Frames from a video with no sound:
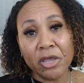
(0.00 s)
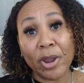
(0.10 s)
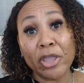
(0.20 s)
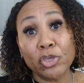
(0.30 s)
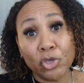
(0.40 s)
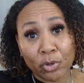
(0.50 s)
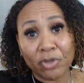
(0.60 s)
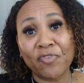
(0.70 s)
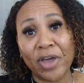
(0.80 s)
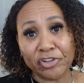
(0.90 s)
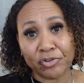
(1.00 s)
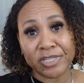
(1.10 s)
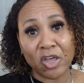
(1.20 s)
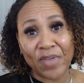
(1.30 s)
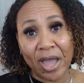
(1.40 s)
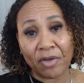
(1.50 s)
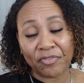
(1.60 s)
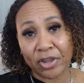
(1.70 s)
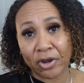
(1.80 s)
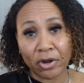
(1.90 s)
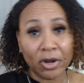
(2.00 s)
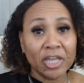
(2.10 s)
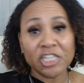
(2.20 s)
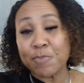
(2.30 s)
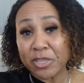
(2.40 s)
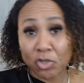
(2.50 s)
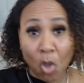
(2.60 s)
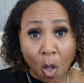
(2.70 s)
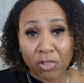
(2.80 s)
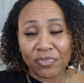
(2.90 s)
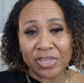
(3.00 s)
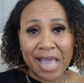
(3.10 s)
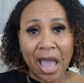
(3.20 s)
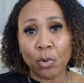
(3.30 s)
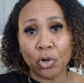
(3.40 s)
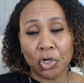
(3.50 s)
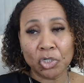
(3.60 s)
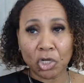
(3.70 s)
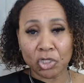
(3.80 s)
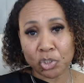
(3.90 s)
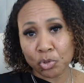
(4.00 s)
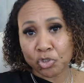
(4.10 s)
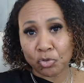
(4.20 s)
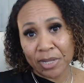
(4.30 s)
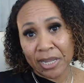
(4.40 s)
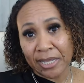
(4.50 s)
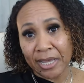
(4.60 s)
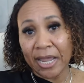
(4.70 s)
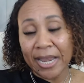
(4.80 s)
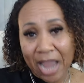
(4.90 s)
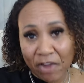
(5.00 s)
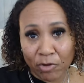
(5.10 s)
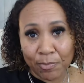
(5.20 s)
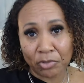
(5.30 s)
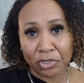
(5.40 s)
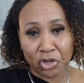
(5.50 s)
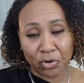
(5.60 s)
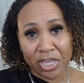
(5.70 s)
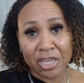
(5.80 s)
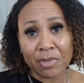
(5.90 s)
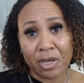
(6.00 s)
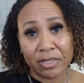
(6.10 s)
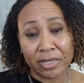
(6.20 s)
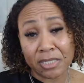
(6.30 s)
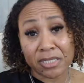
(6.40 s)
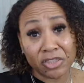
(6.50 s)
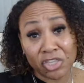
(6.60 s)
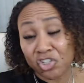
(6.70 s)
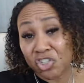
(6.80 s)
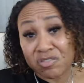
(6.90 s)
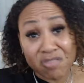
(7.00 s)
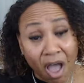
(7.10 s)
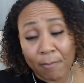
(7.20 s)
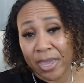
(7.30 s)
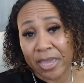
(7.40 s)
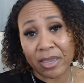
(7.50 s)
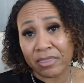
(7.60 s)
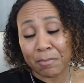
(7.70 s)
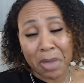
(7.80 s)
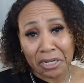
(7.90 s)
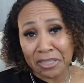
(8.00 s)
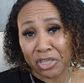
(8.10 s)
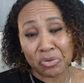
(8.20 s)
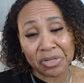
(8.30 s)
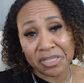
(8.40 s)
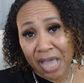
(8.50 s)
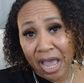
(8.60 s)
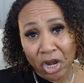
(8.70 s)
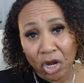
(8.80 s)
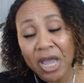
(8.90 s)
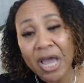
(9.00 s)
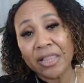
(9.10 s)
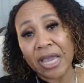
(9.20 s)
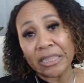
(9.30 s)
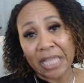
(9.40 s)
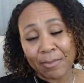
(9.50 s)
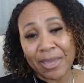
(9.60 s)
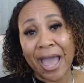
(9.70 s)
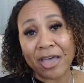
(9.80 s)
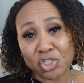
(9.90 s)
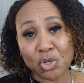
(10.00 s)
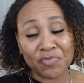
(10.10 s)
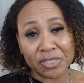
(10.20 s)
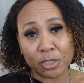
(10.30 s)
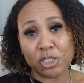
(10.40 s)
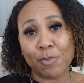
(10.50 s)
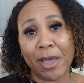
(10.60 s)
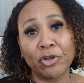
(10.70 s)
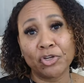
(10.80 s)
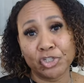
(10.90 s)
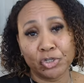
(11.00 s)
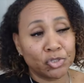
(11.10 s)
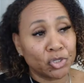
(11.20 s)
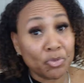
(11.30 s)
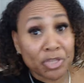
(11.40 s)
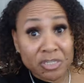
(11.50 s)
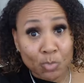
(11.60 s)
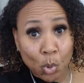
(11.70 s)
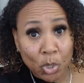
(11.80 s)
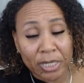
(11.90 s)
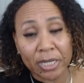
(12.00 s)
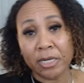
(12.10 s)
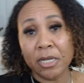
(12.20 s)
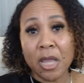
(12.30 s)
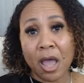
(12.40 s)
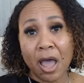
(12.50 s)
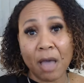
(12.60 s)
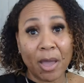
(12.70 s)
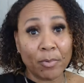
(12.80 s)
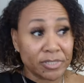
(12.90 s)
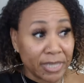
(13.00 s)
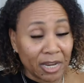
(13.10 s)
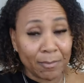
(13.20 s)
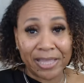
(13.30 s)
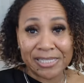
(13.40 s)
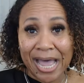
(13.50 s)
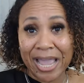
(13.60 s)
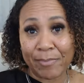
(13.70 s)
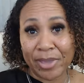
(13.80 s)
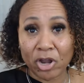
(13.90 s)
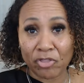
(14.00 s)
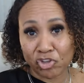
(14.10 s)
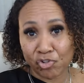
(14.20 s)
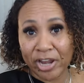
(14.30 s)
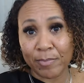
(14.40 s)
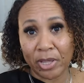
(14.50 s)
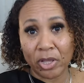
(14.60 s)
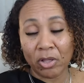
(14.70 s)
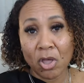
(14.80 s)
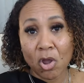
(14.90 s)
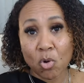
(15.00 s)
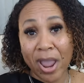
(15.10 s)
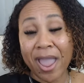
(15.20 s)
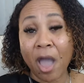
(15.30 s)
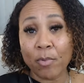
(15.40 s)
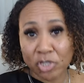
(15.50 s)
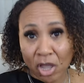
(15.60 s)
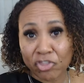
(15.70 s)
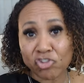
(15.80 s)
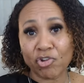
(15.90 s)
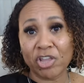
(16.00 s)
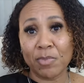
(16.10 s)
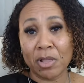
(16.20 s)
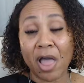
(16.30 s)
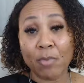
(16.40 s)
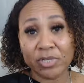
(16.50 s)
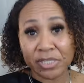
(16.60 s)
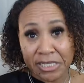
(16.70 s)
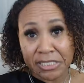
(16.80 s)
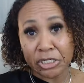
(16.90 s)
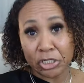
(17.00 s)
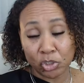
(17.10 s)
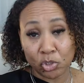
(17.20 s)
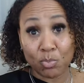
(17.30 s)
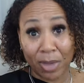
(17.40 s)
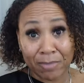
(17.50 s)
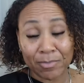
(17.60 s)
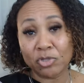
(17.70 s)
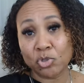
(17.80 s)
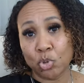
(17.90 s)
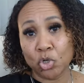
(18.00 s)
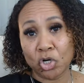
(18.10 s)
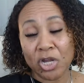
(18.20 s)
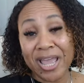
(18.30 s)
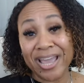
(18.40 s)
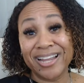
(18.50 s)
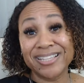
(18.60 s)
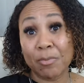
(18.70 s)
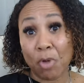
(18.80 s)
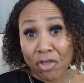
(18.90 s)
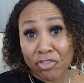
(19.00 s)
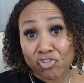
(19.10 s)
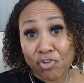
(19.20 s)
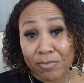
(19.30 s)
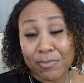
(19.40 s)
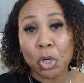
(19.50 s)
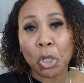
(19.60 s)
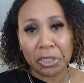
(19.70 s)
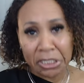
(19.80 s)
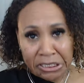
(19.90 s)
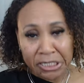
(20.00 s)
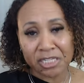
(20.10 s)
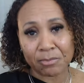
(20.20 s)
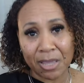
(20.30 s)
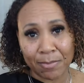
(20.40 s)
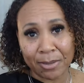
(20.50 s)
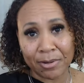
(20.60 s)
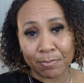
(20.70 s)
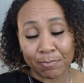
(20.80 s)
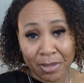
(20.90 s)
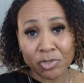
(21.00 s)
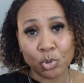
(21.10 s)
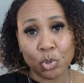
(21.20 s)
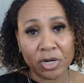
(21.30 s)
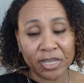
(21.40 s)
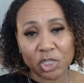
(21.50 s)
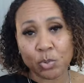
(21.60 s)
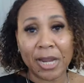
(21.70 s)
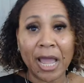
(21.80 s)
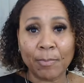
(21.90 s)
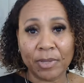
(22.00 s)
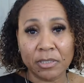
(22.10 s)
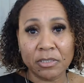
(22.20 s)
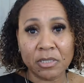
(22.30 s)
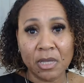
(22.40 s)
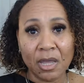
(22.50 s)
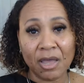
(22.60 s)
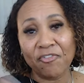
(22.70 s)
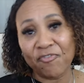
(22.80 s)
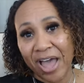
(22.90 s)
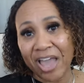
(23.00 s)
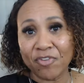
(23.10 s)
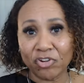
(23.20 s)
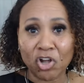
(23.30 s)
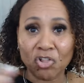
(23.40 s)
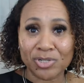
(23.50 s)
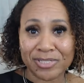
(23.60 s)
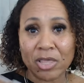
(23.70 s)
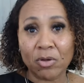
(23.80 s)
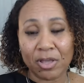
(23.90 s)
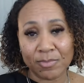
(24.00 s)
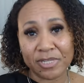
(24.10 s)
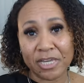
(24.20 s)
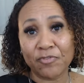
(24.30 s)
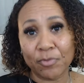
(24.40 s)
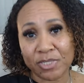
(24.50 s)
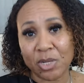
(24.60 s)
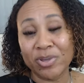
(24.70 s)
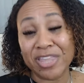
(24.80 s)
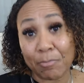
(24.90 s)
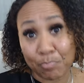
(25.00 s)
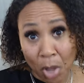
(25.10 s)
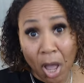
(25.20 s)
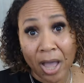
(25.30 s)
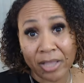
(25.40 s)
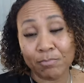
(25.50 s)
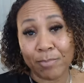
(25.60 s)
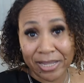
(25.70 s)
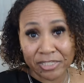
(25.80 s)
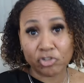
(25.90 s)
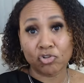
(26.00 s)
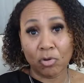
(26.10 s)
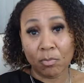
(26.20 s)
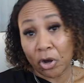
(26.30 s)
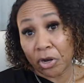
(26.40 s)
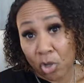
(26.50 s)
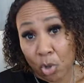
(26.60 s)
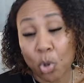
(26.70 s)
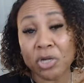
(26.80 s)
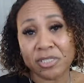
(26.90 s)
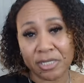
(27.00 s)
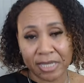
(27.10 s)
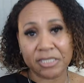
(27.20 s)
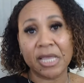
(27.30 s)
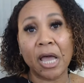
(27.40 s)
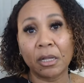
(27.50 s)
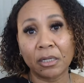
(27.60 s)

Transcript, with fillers: right, you could find yourself out there spending all of these hours on social media and never building your email list and then just not making the money that you desire. Like, let me ask you if this inspires you. So this morning, um, I was getting my time in on the treadmill. Right? I was on the treadmill. I was listening to my mentor. And as I'm on the treadmill, listening to my men mentor, guess what happens? A five hundred dollar sale comes in from someone that bought my digital marketing course that I sell.